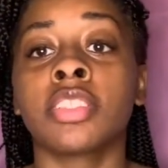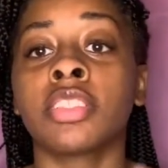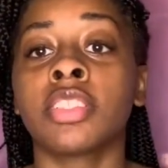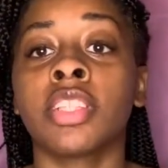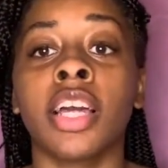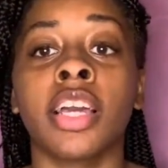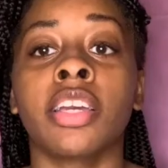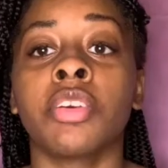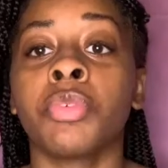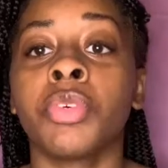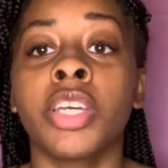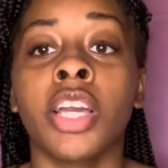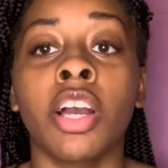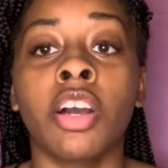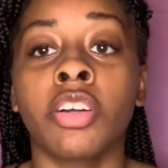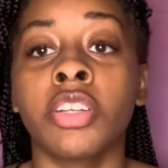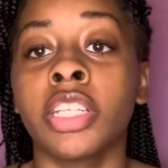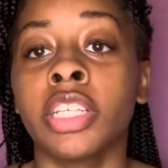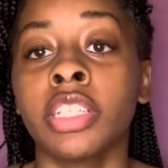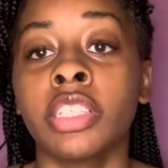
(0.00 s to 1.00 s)
Like, we all
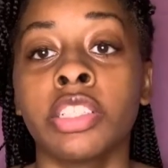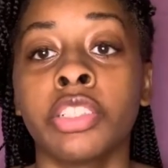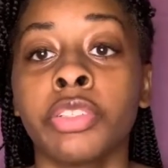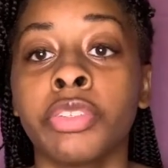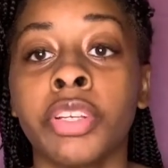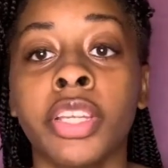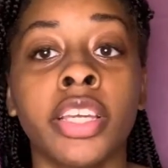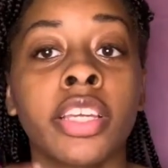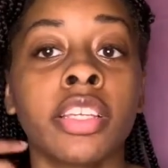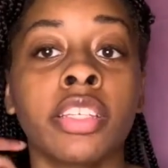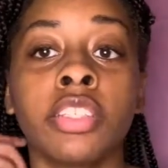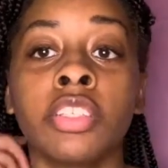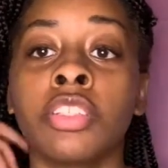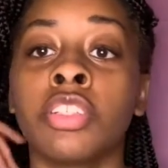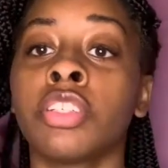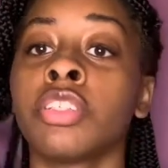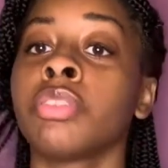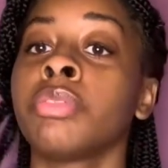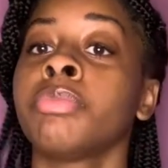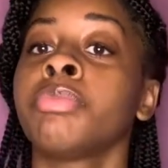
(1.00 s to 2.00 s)
need to do
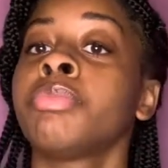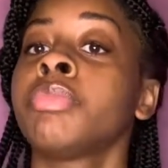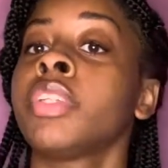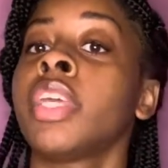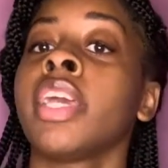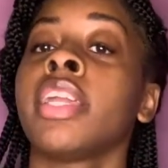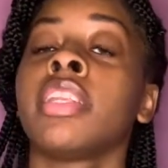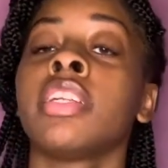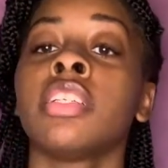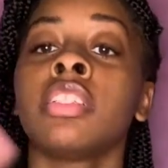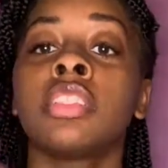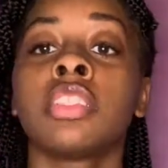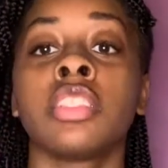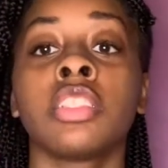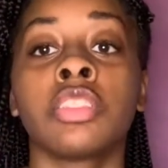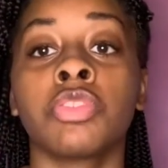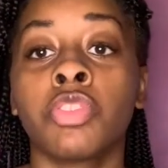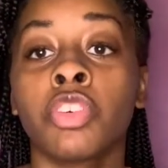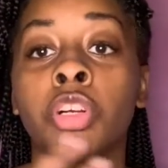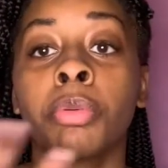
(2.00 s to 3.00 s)
that. And this
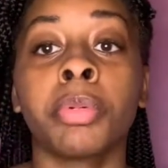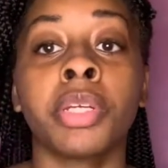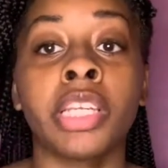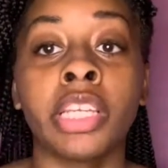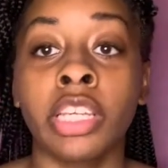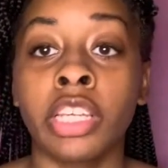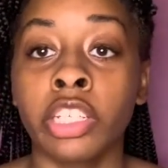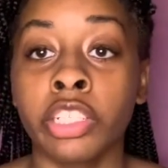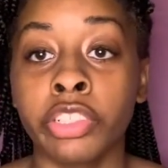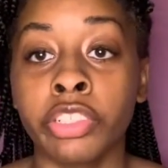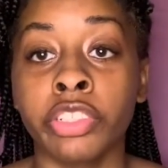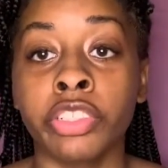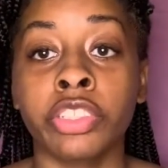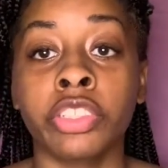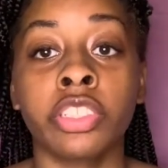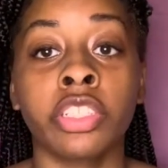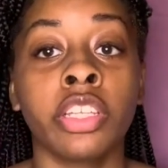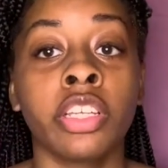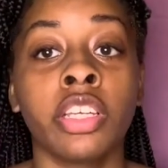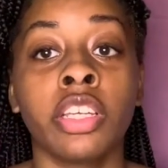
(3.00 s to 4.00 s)
just for
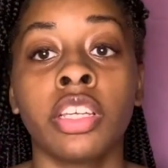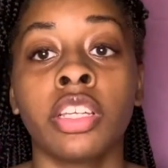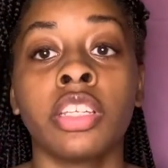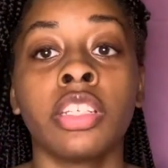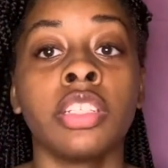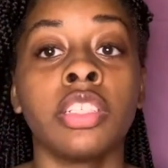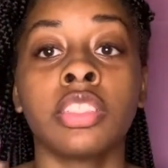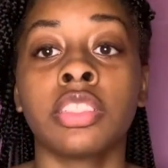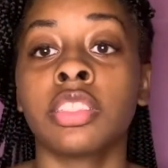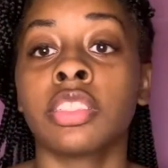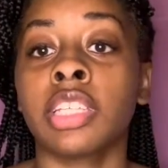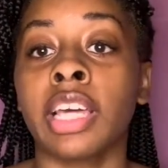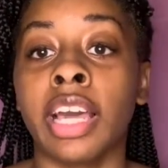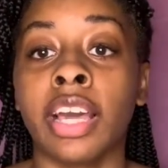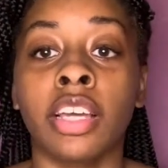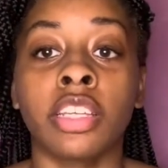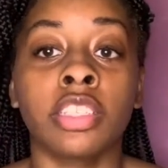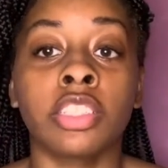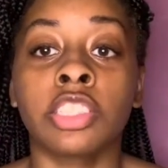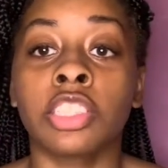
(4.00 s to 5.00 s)
beginners. This is how
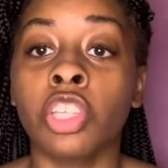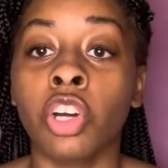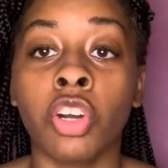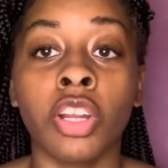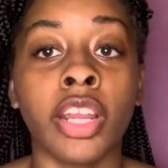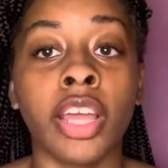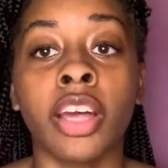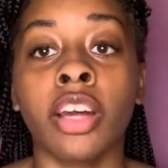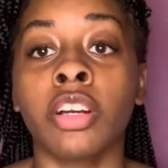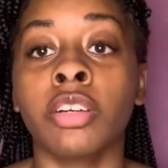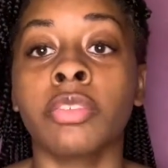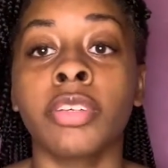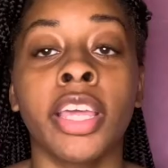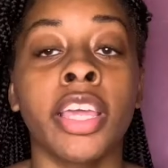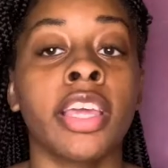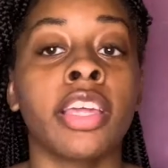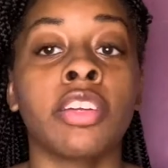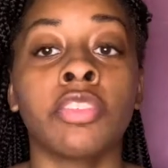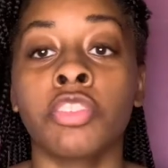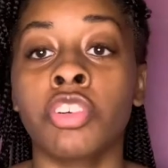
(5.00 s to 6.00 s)
you start out,
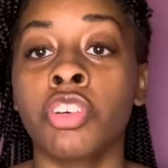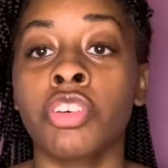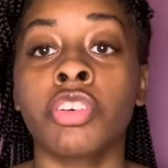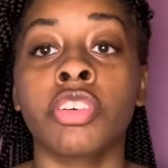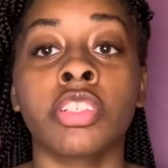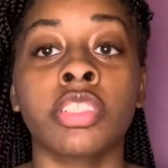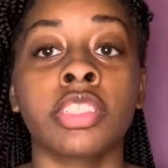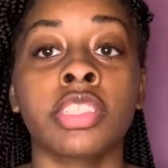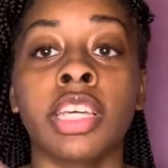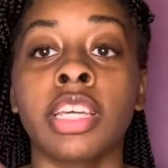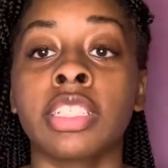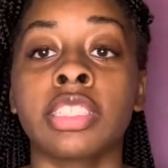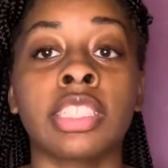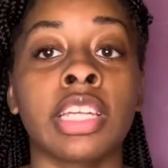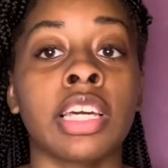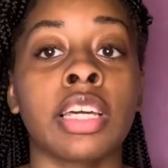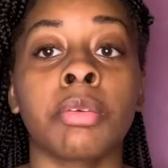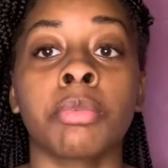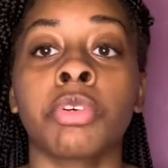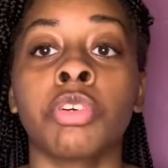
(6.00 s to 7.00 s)
and of course, as
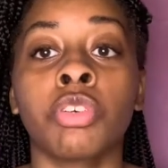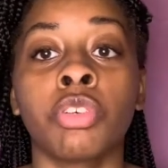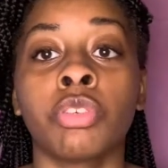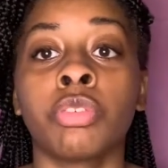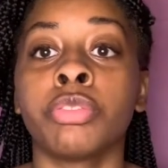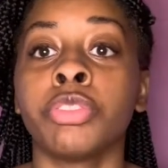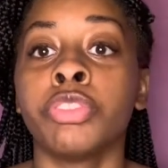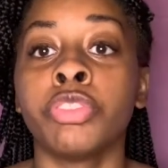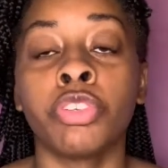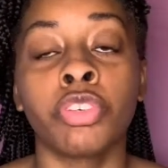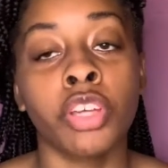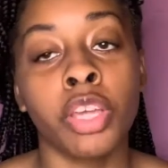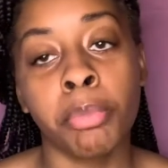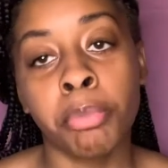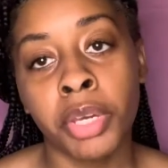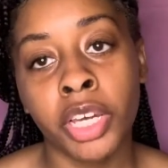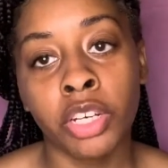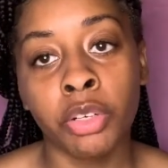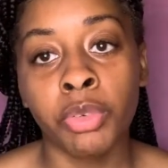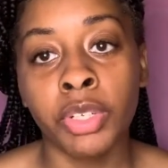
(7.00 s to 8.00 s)
time go on, you're gonna get
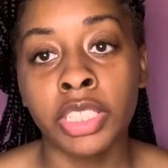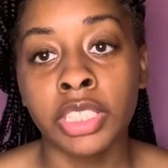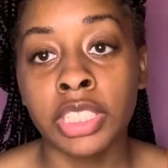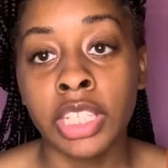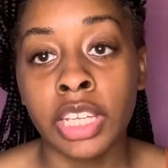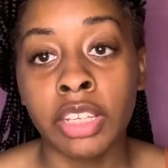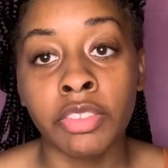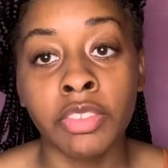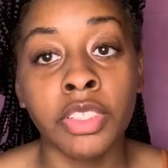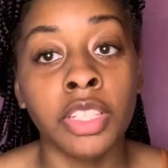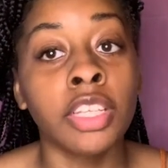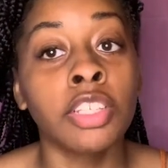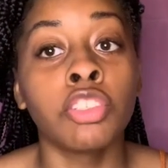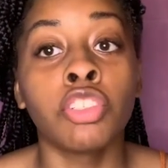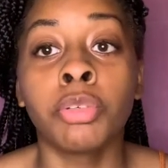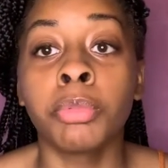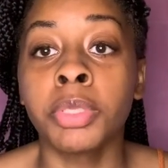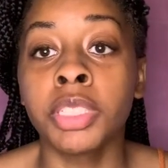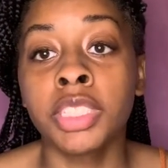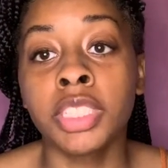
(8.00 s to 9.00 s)
better with saving, and you're
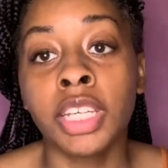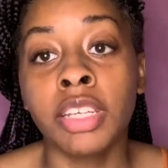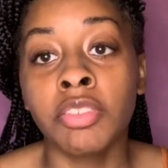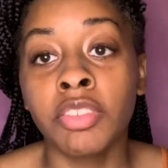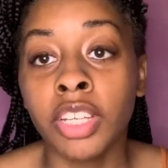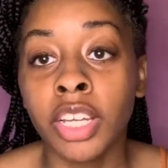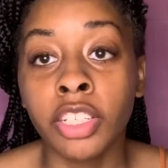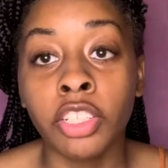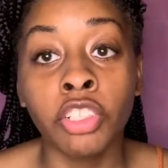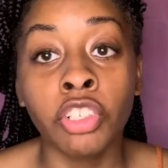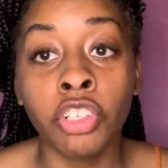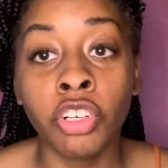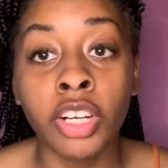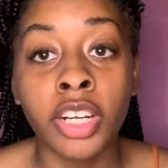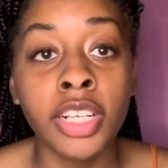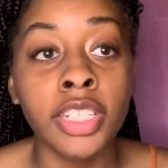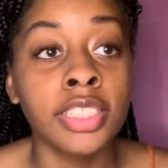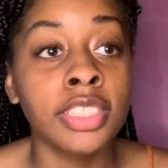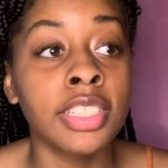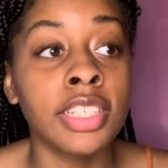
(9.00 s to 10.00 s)
gonna be saving like you
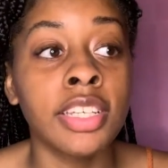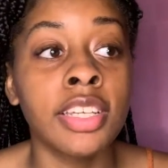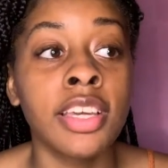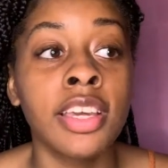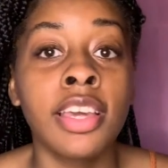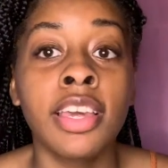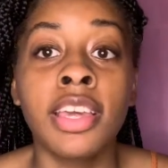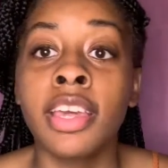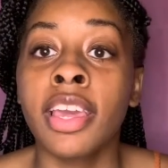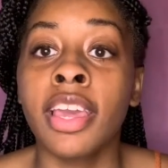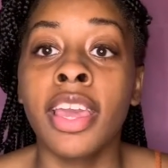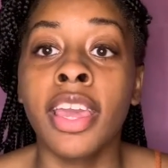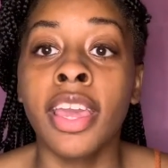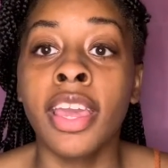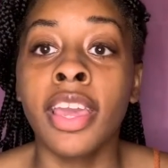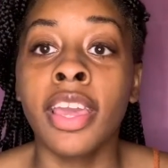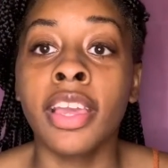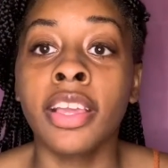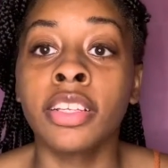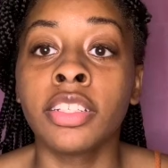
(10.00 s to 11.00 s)
crazy,
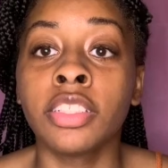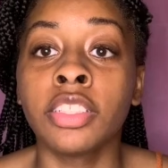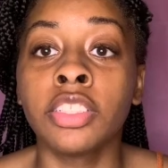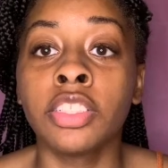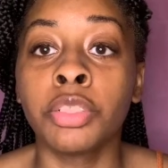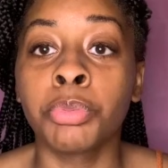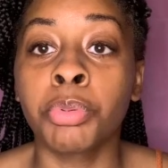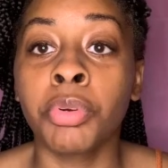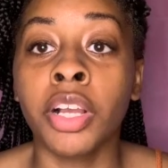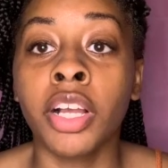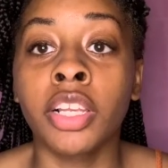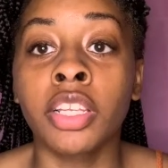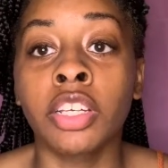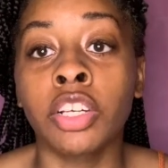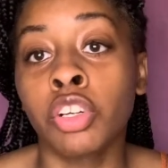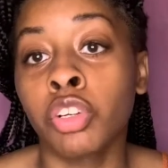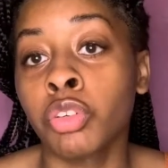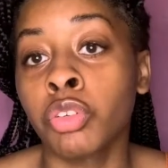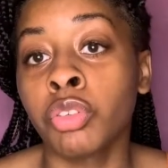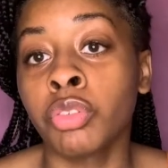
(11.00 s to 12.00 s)
and you're probably
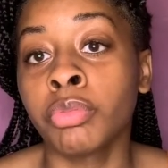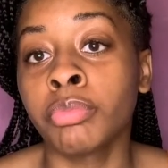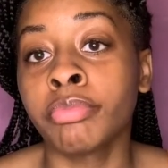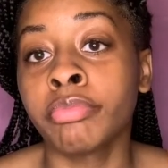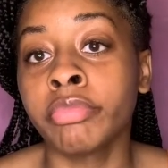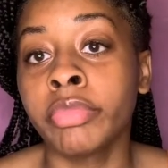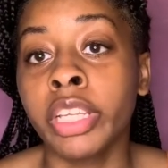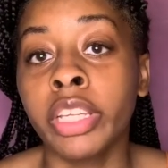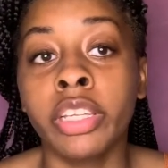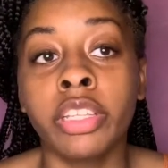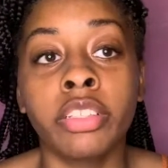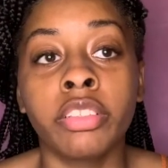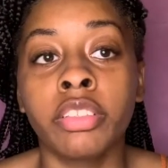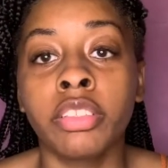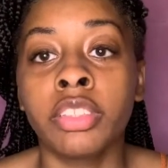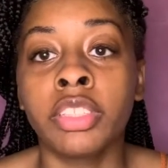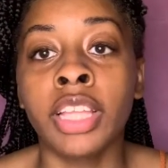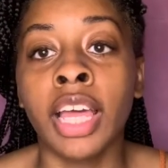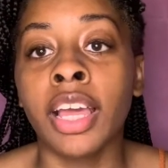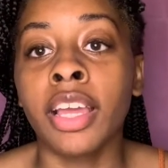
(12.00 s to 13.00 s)
gonna
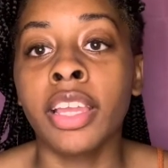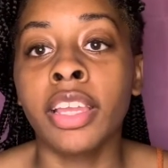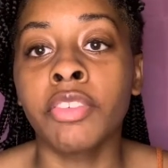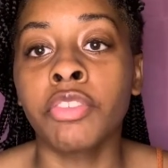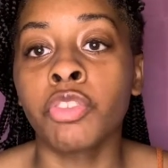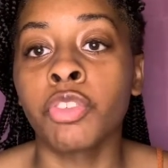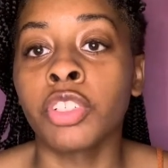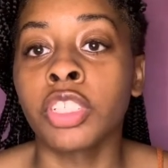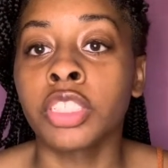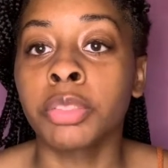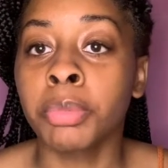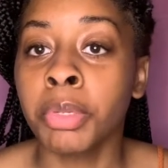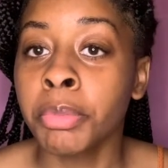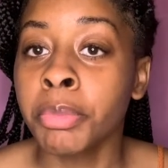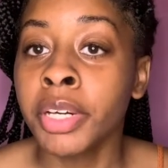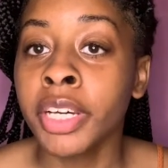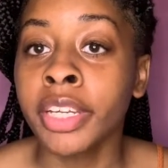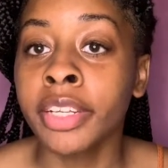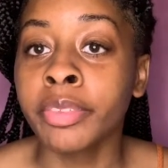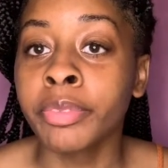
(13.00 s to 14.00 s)
not ever want to spend
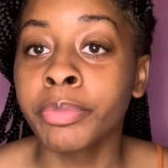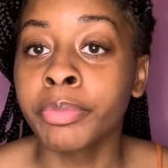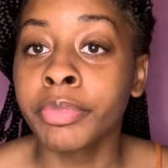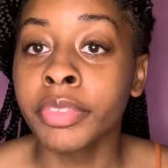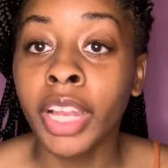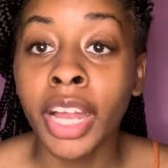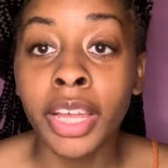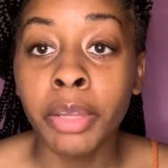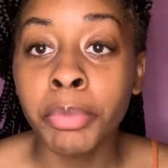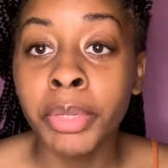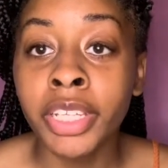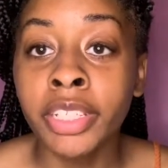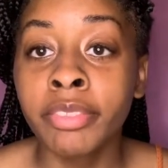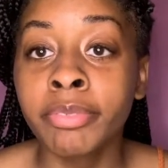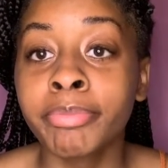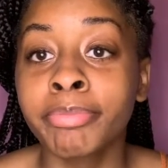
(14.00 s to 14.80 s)
money like me.